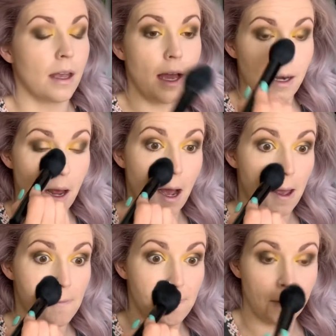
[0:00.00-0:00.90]
And I
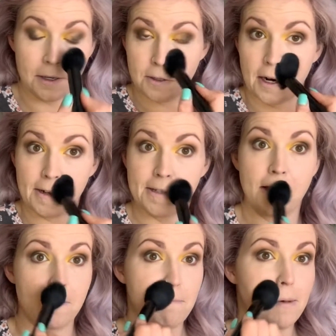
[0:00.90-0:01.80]
have very dry
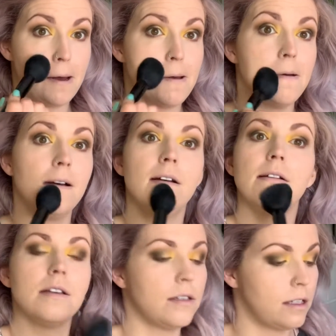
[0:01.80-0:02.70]
skin, but
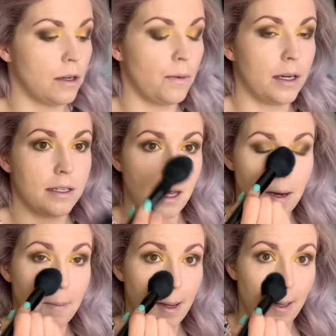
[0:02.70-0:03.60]
you still want to set
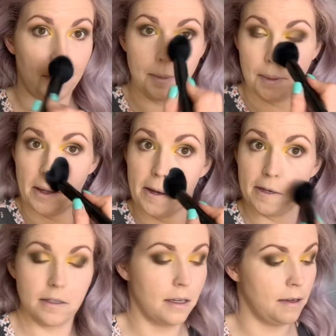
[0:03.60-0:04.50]
your makeup in
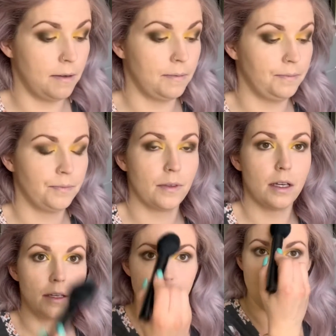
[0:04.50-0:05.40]
place.
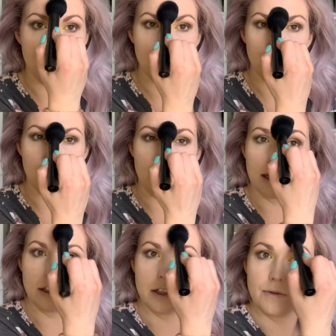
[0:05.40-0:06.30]
Some people think
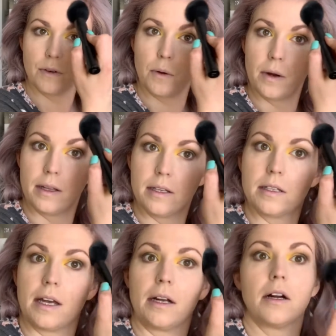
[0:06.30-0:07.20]
it's just for oily
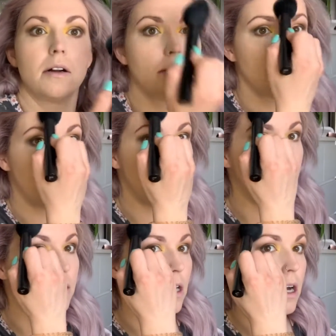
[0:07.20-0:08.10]
skin girls, but
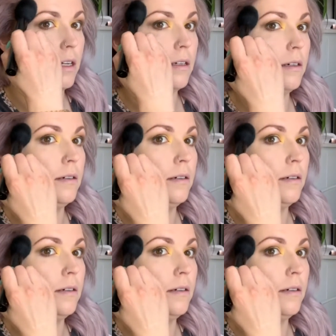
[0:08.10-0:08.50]
it's not.